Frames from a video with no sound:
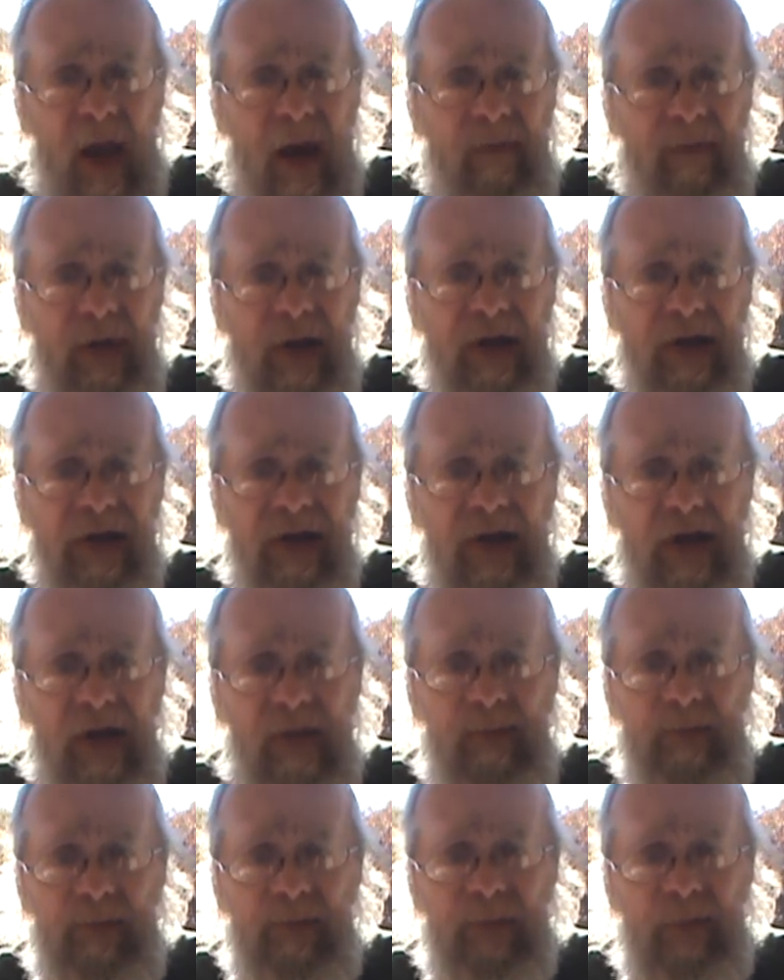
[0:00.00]
but
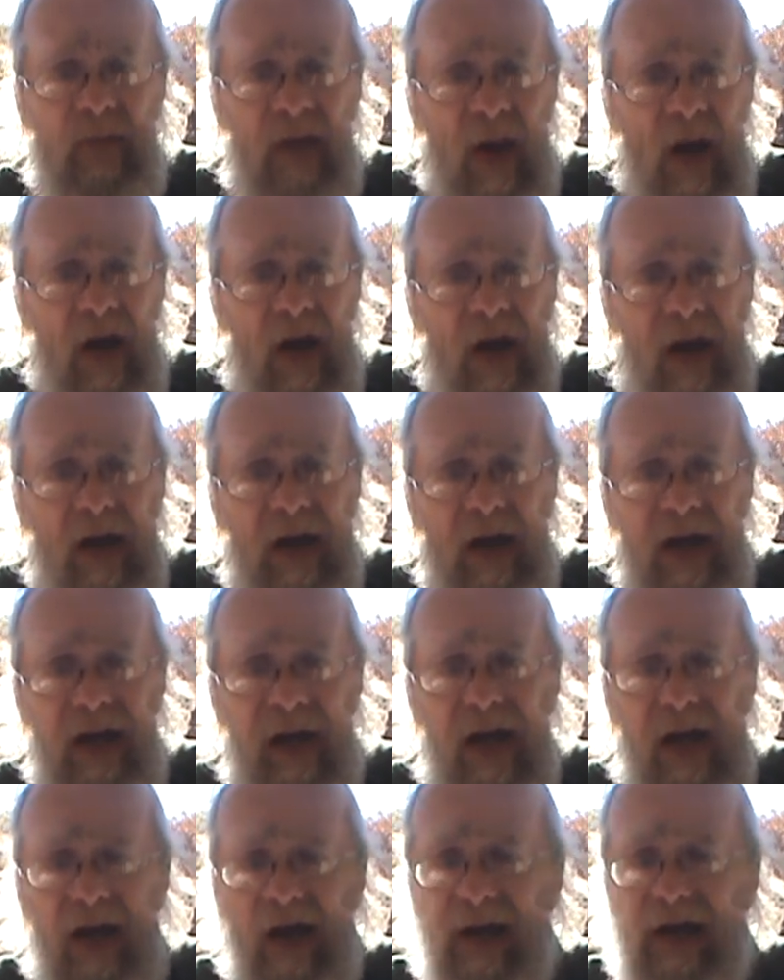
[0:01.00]
um,
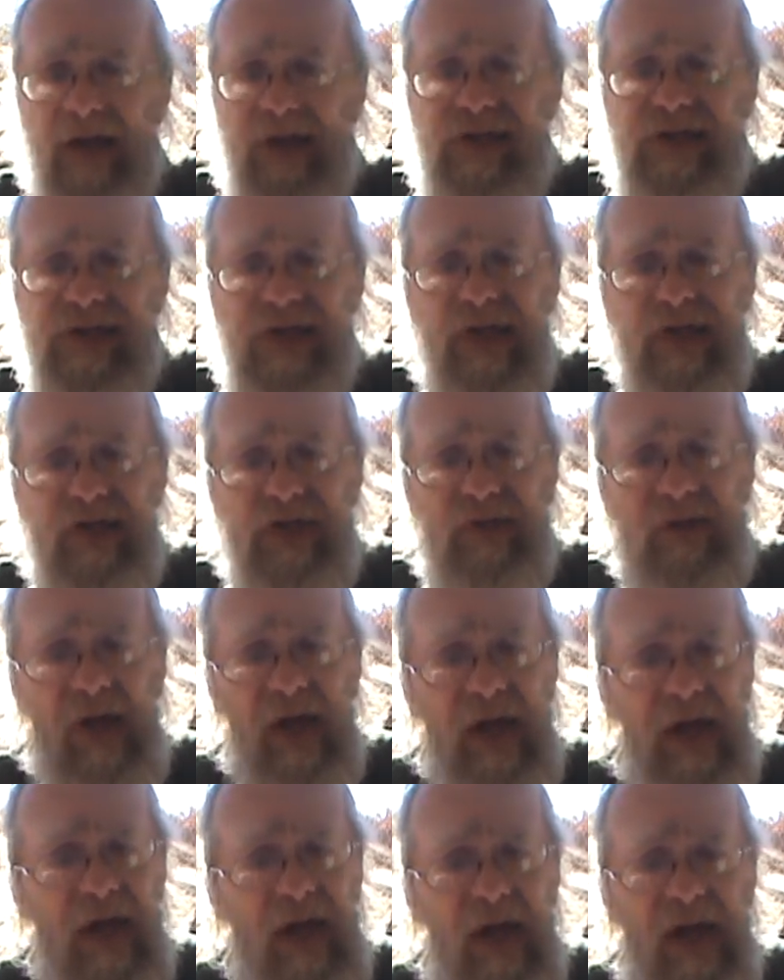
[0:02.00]
yeah, it's it's
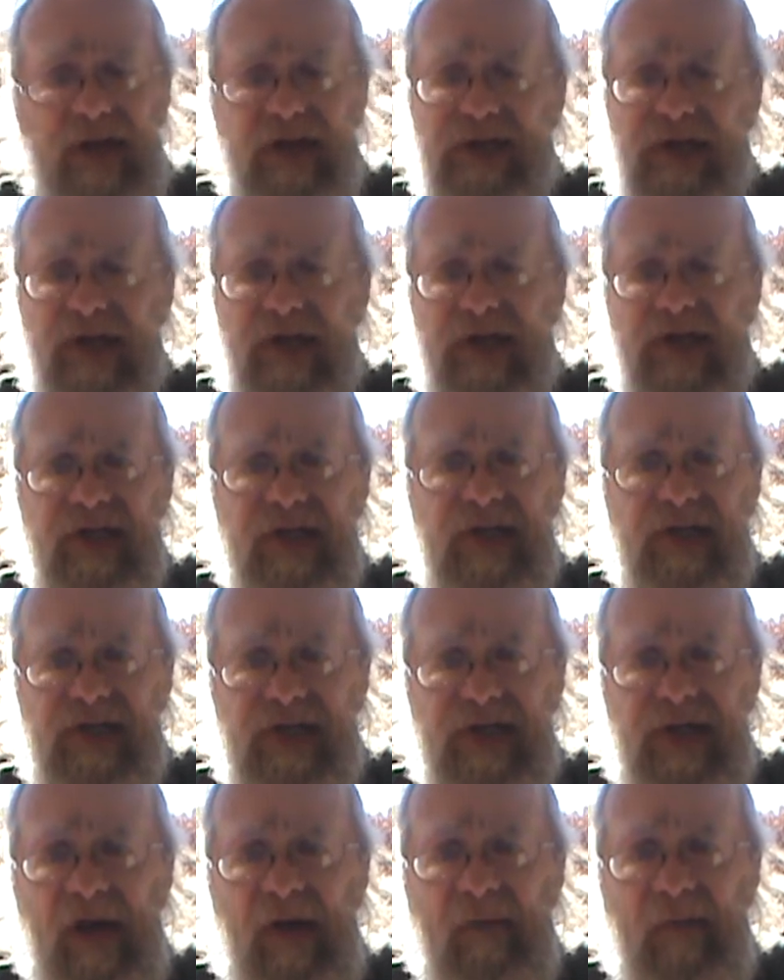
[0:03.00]
really nice. It's
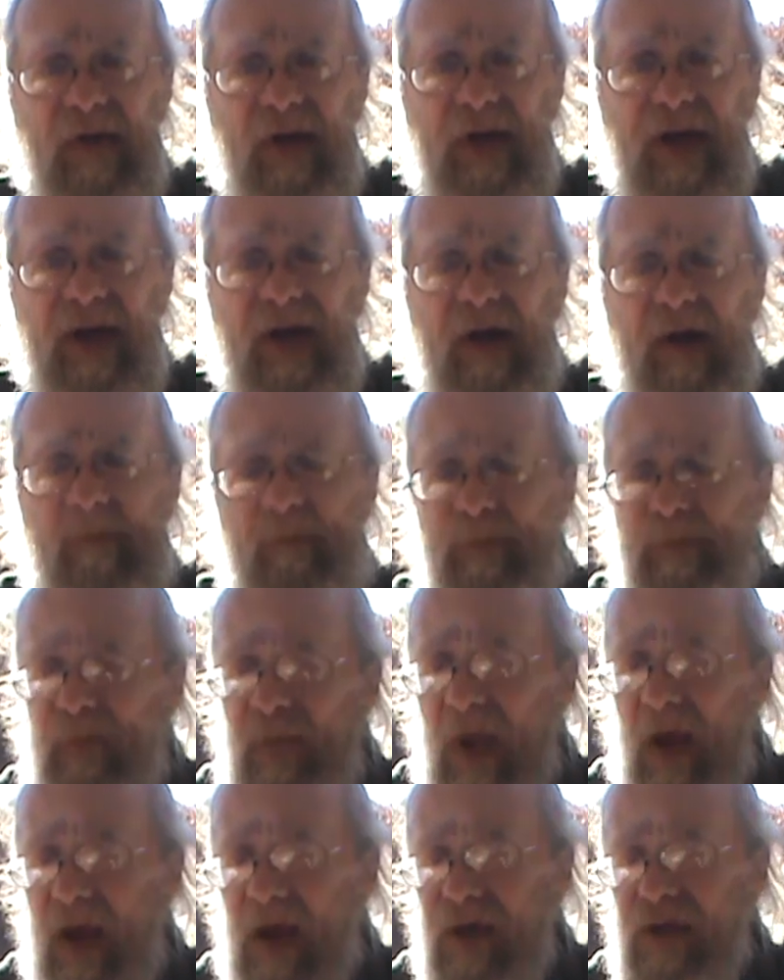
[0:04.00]
it's definitely uh,
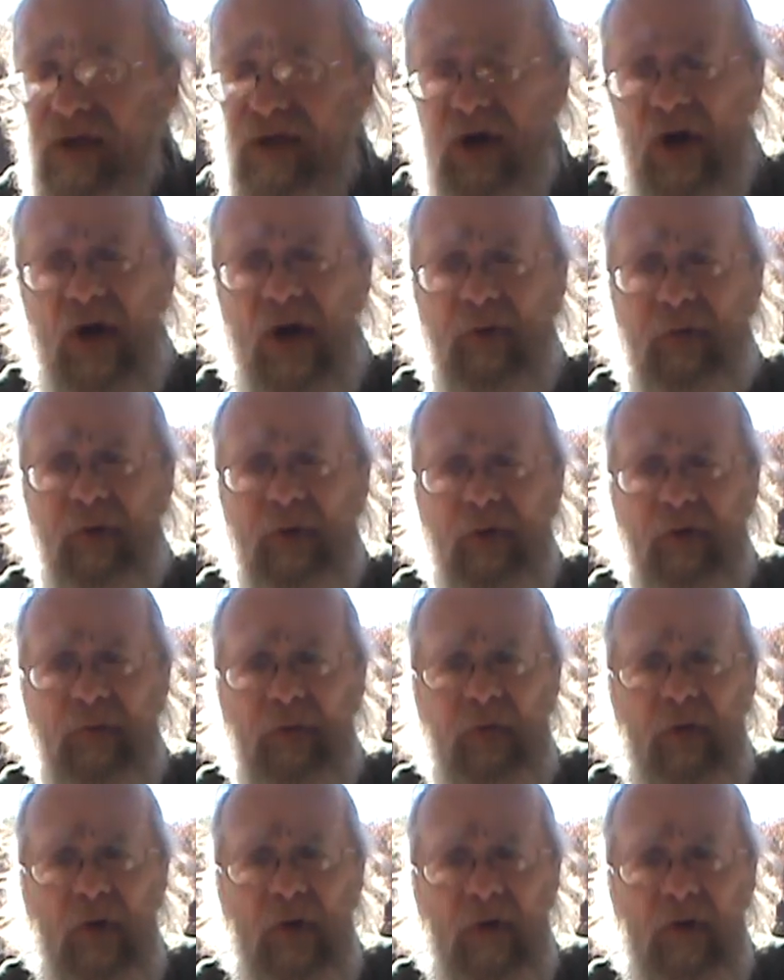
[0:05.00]
dark fruit
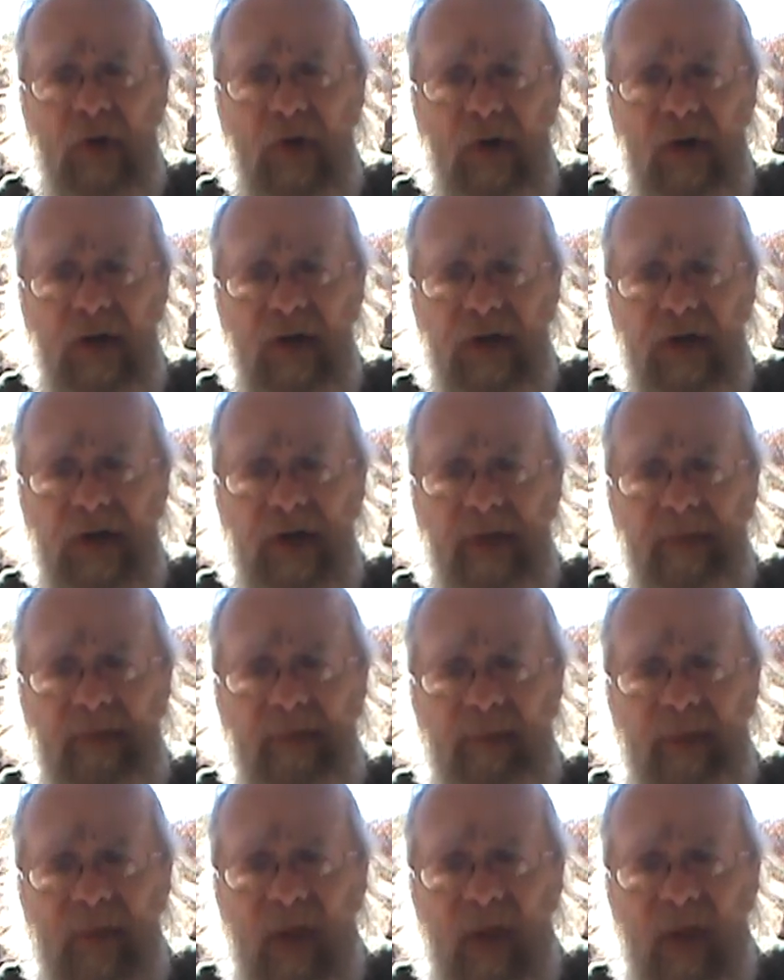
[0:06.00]
forward. Uh,